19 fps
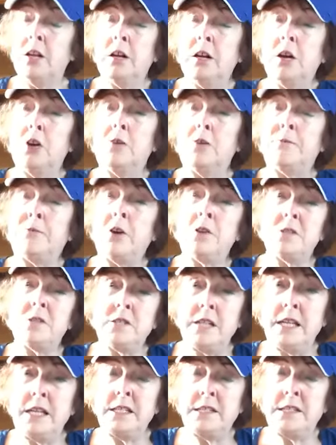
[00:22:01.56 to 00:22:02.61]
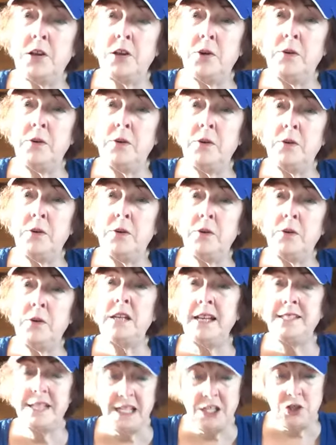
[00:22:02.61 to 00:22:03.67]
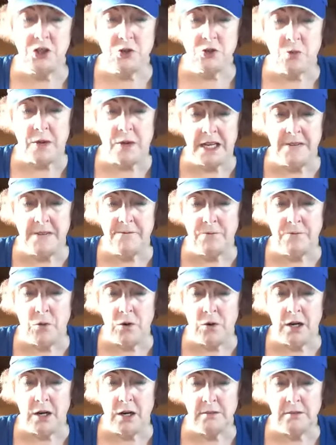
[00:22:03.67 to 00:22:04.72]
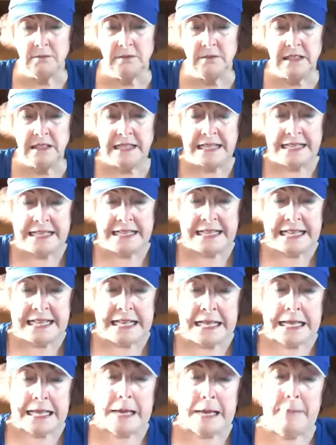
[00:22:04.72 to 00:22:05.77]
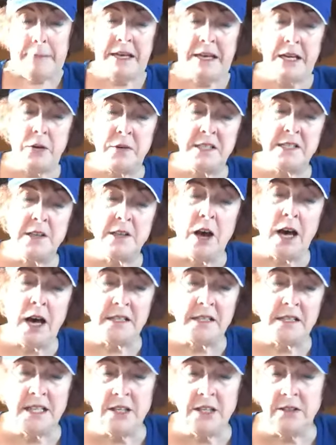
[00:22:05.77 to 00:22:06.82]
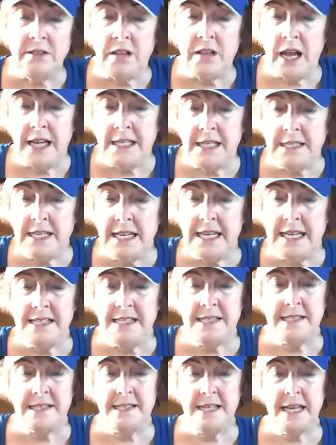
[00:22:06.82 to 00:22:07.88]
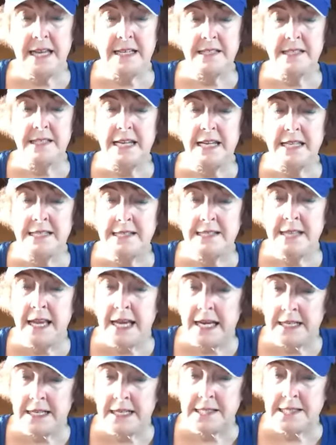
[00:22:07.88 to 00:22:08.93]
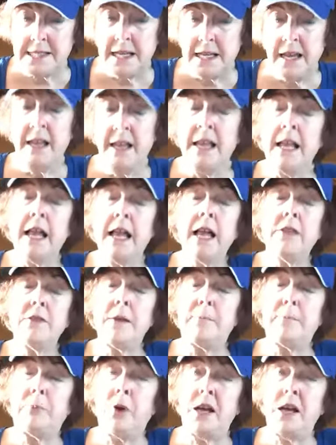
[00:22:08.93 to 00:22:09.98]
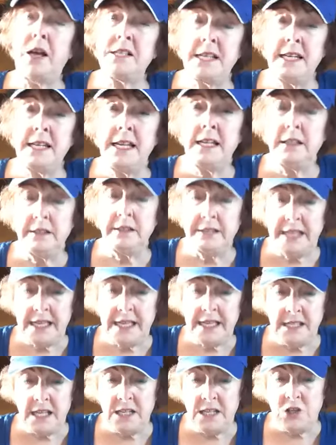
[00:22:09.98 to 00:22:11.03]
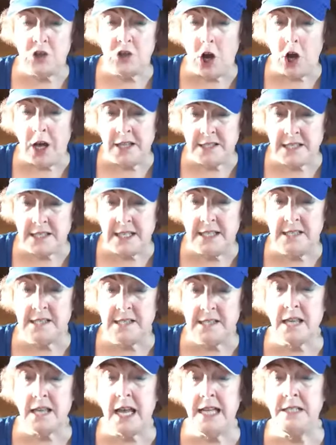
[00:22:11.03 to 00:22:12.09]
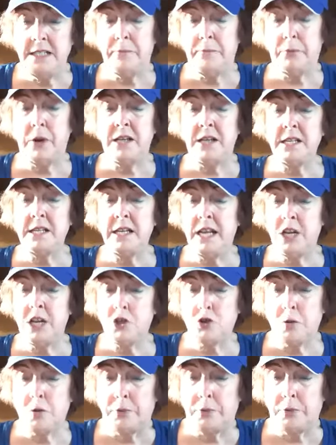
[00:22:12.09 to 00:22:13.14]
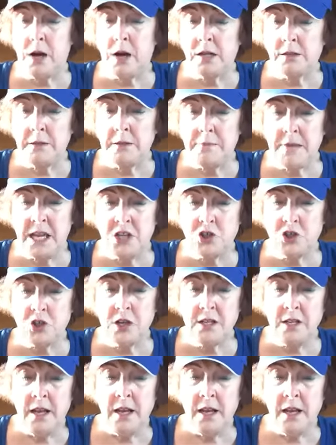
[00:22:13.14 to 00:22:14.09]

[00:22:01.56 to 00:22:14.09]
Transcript: who first did so in 1924. But it was not until 1966 that President Lyndon Johnson signed a presidential proclamation,